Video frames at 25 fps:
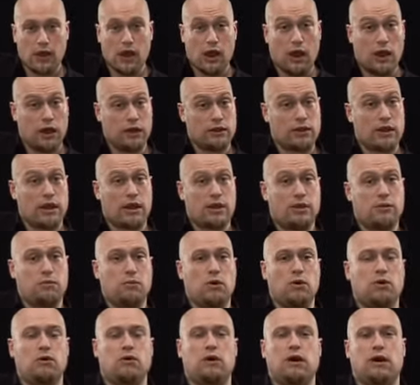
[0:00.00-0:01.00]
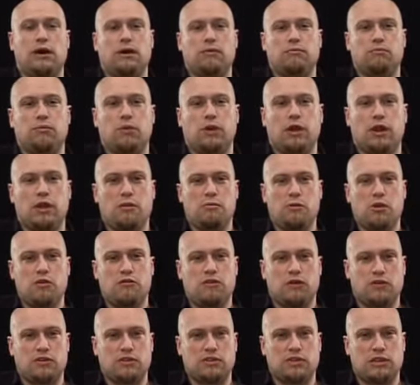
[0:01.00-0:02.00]
Okay, well, we're going to move
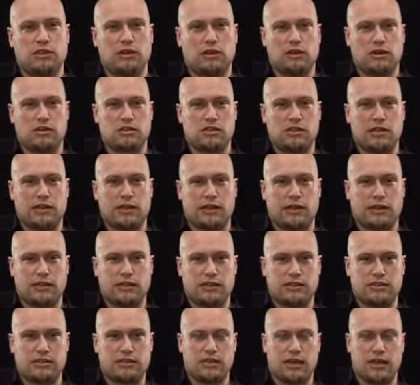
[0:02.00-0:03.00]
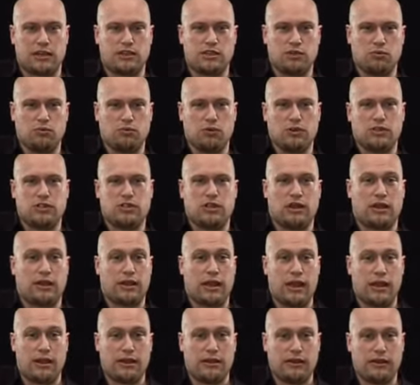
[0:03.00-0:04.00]
on to the last lick in this section, which,
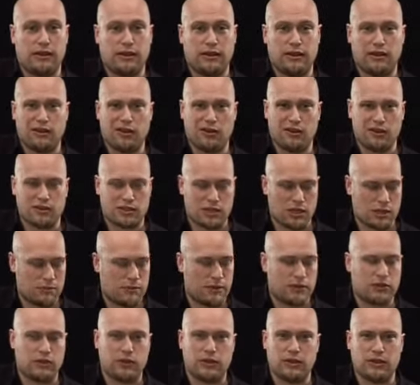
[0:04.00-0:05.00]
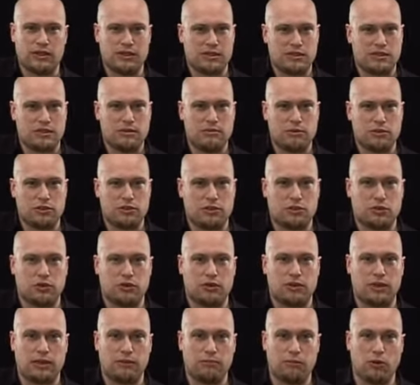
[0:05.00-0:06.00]
again, you know, is going to be doing a similar sort of
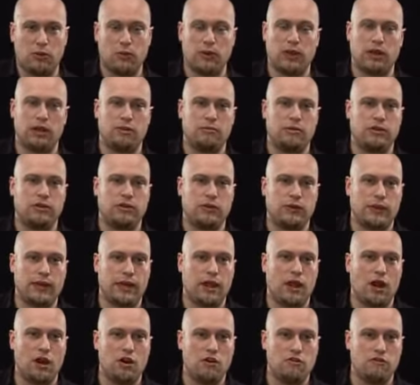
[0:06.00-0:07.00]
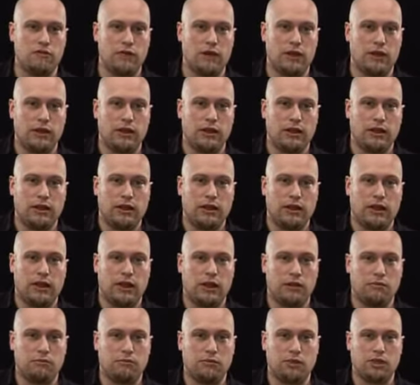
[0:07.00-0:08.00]
thing, but we're going to be doing it over,
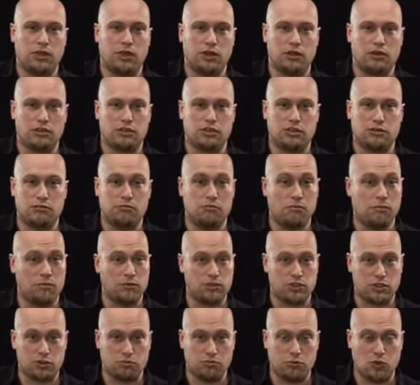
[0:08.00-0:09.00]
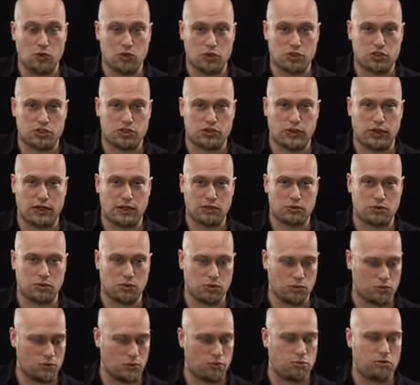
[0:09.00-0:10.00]
you know, some more strings.
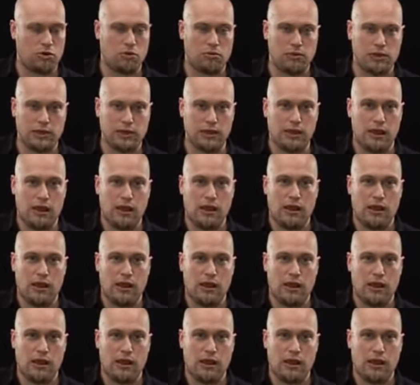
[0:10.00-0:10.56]
We'll probably